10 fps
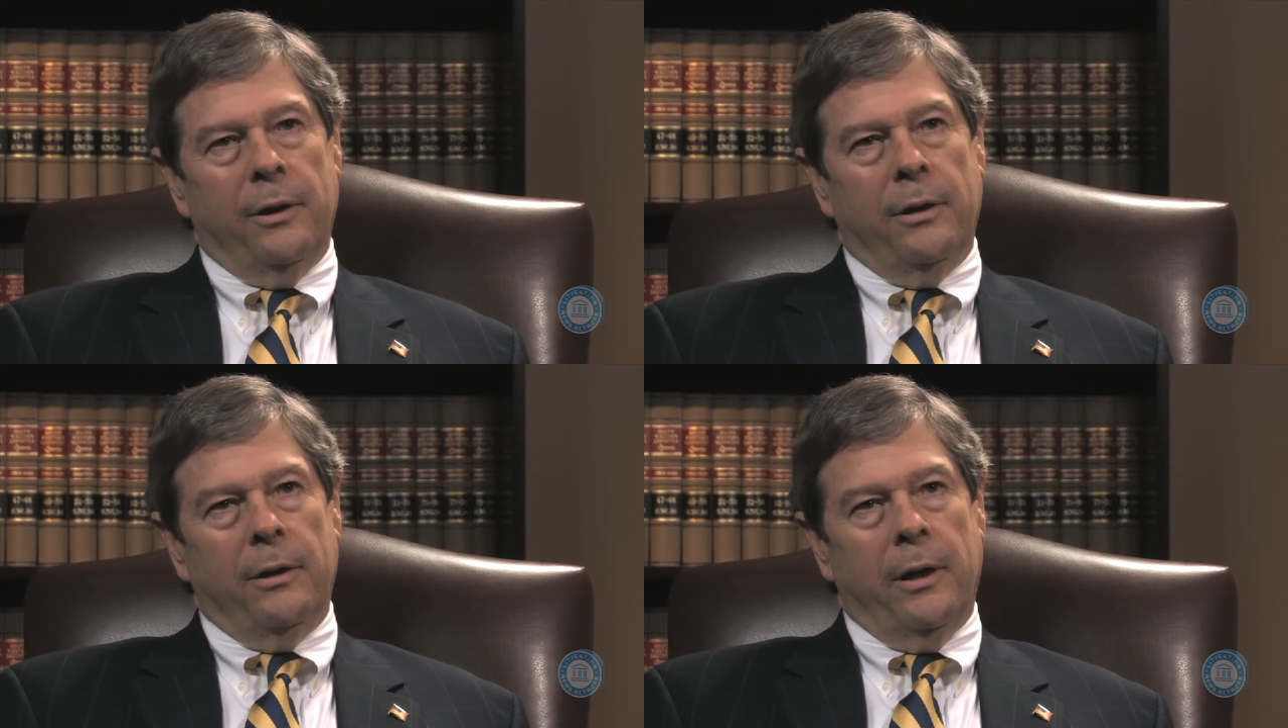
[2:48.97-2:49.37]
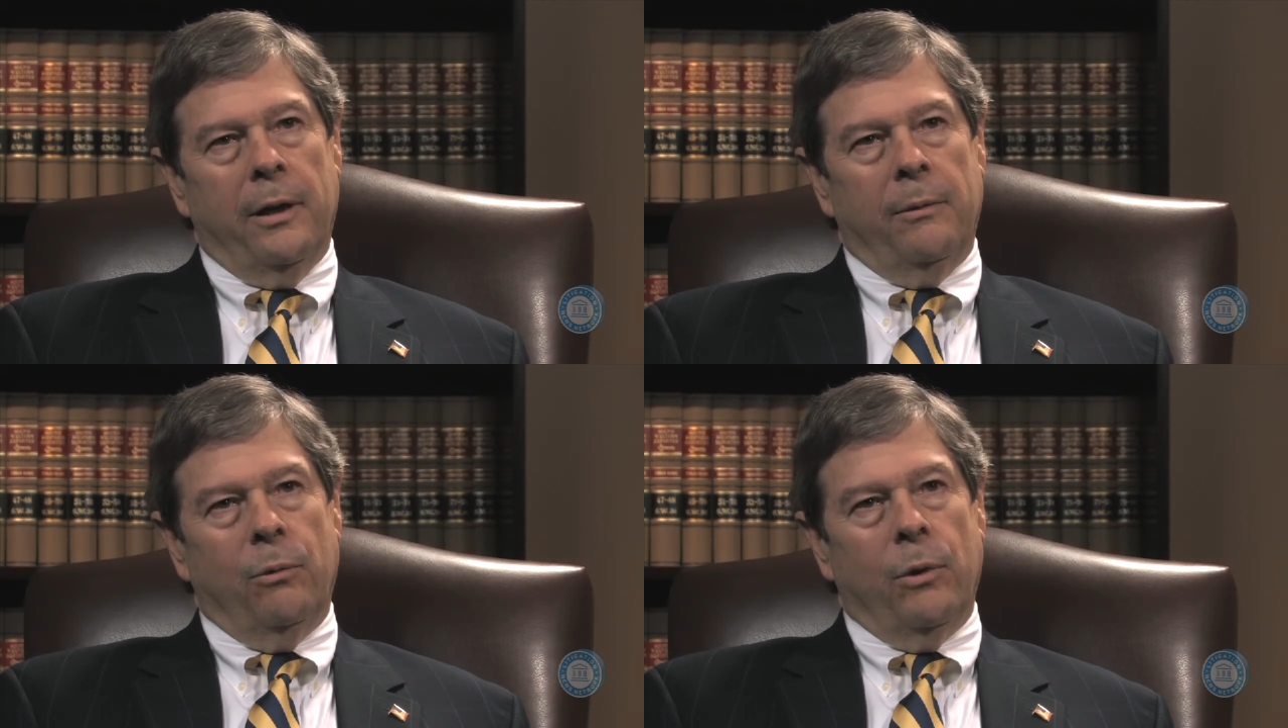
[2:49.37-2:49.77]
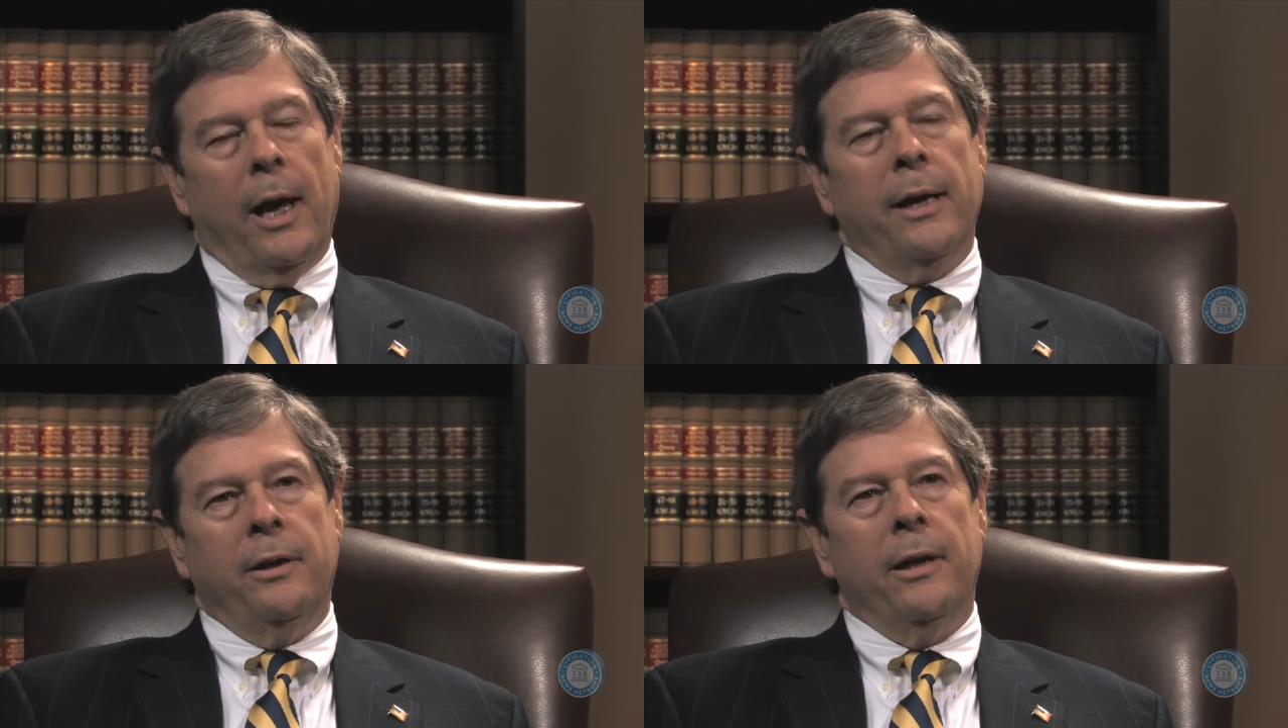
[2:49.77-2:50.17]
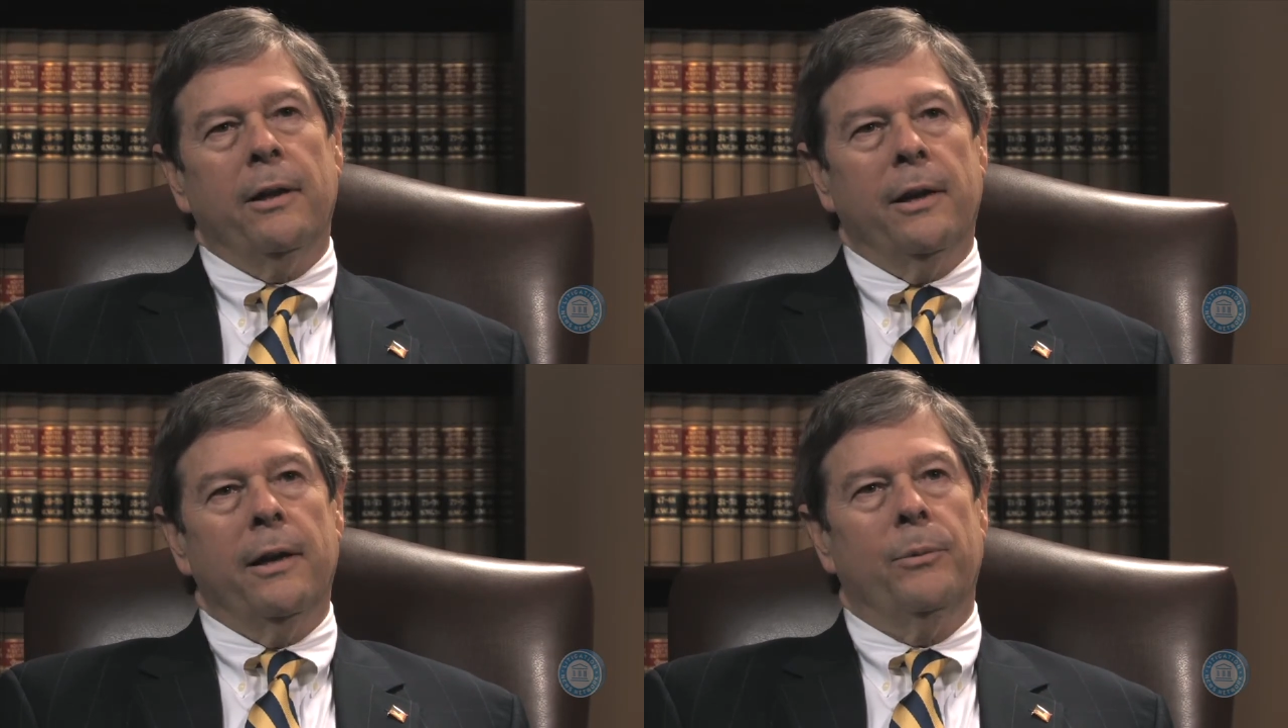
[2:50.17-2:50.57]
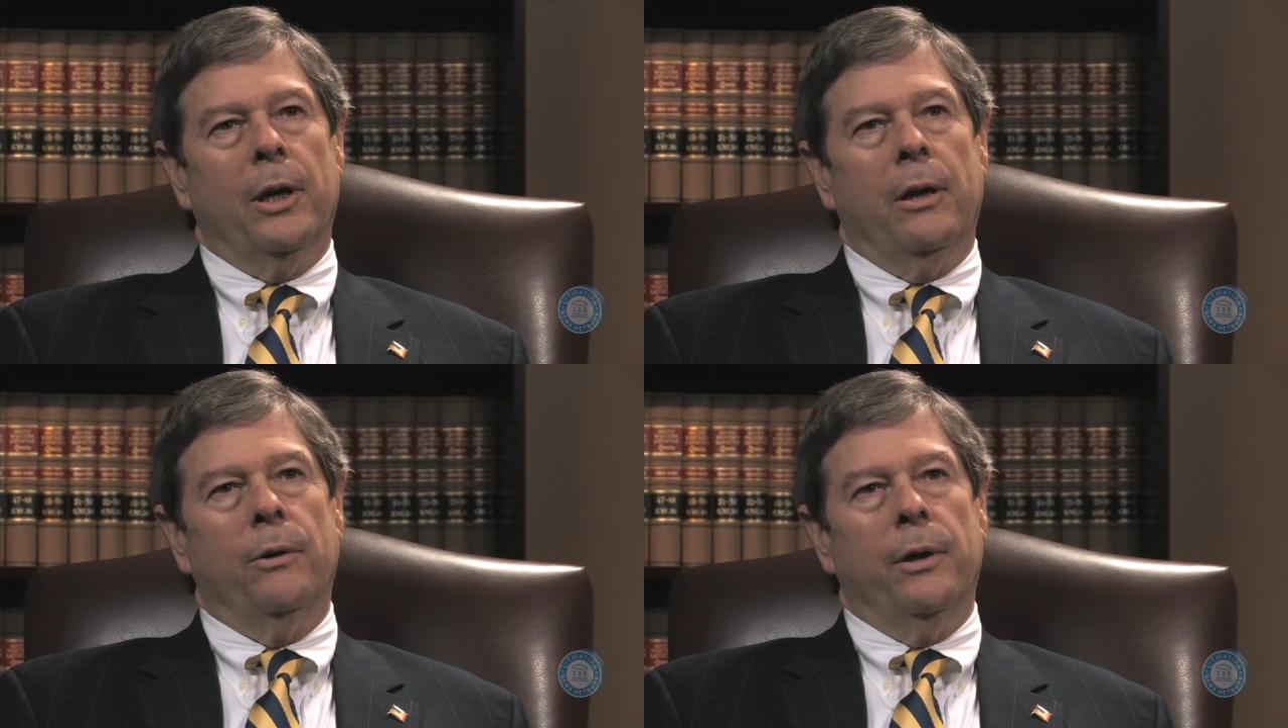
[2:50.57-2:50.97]
And, and what I tell them,
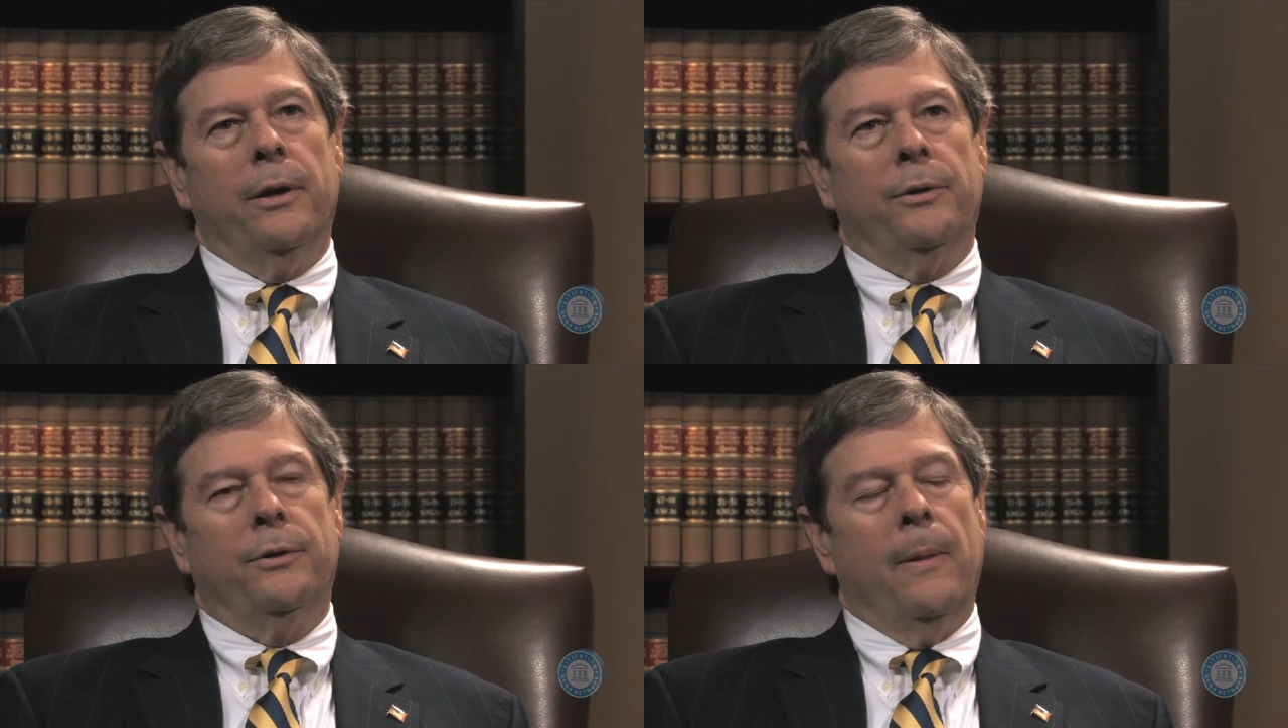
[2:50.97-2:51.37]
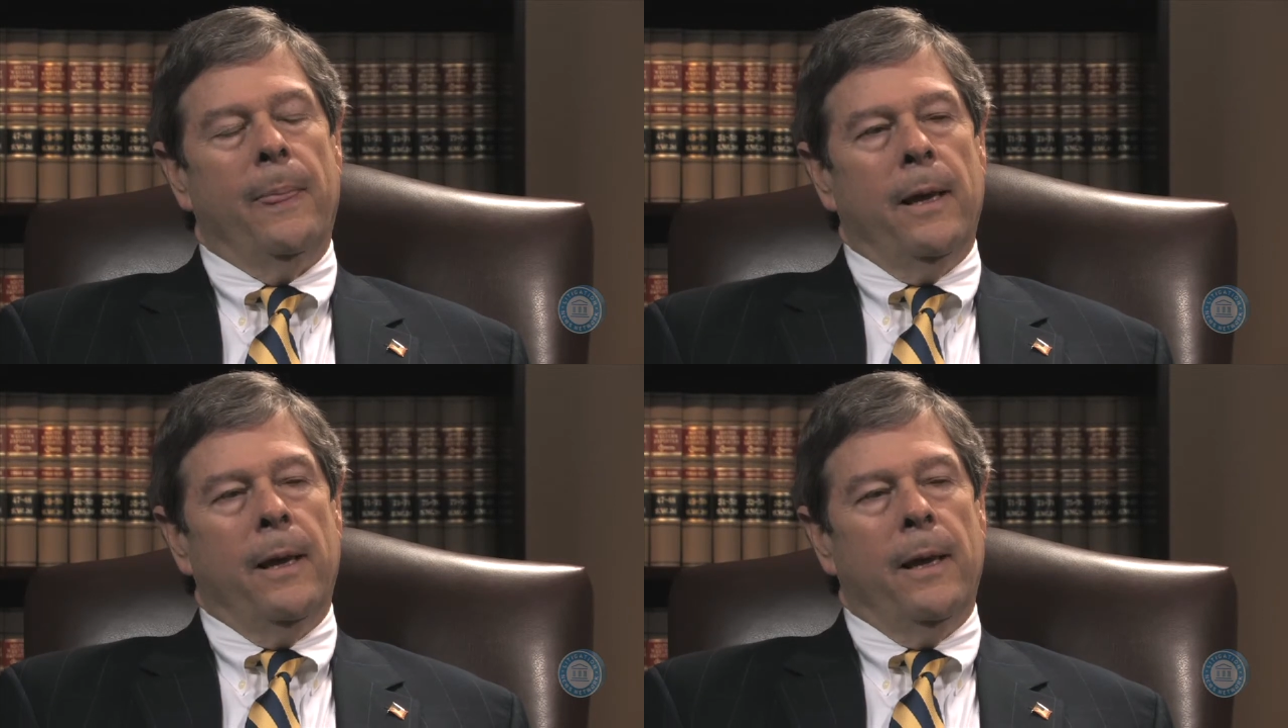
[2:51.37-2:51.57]
though, is